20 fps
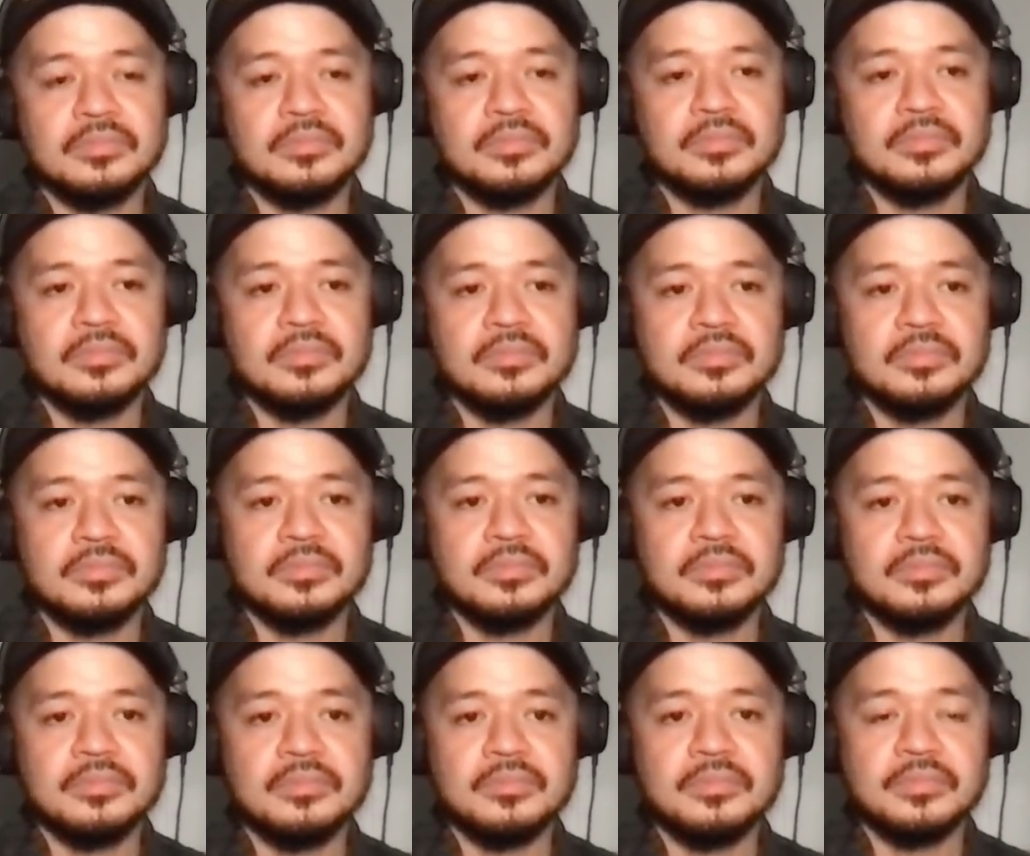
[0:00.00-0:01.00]

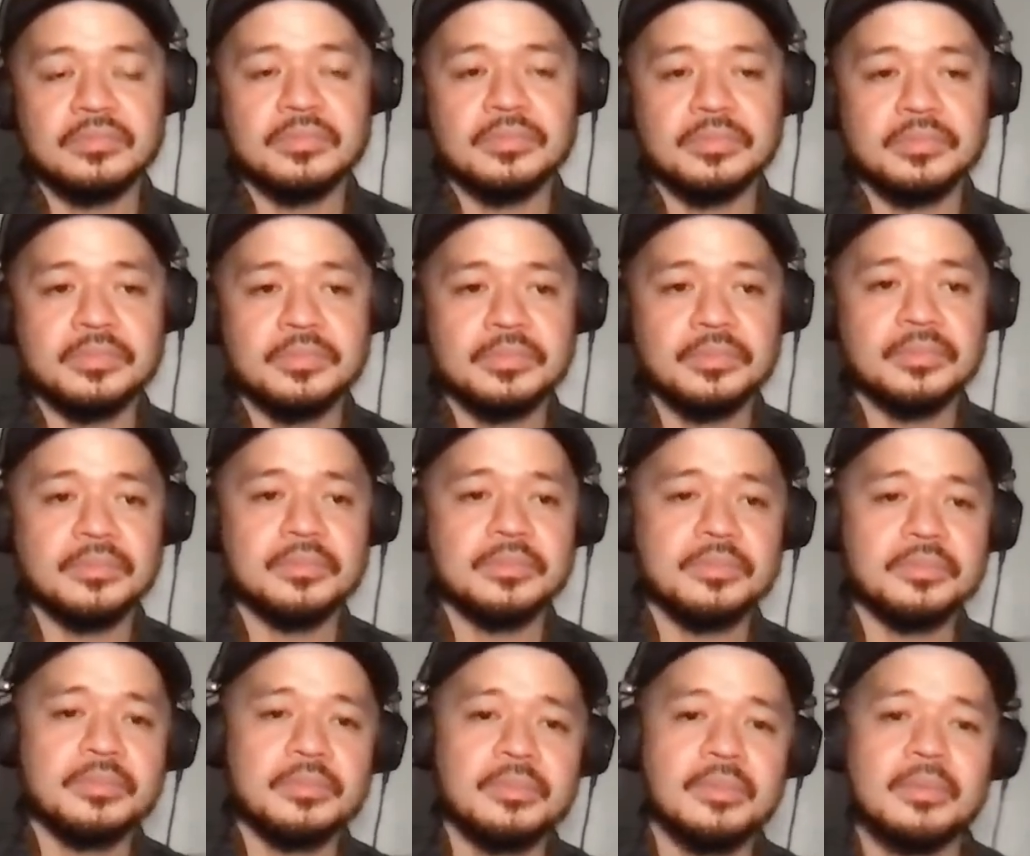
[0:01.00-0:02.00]

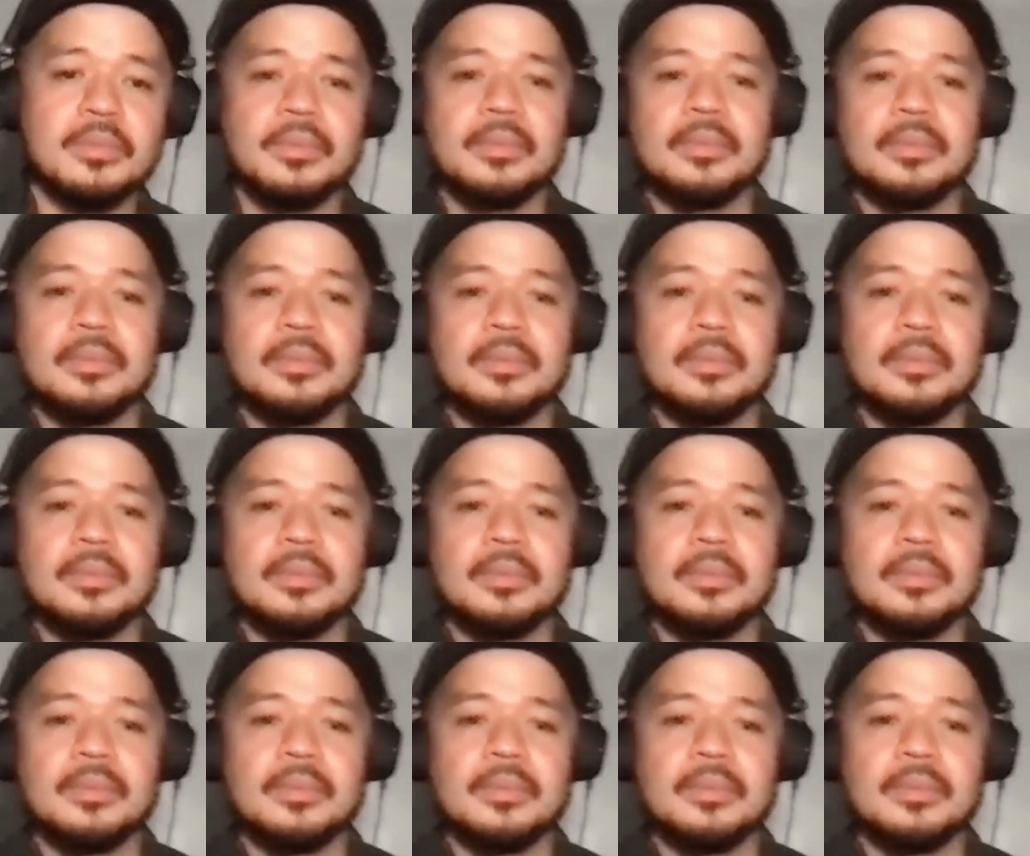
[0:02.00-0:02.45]
This person isn't speaking.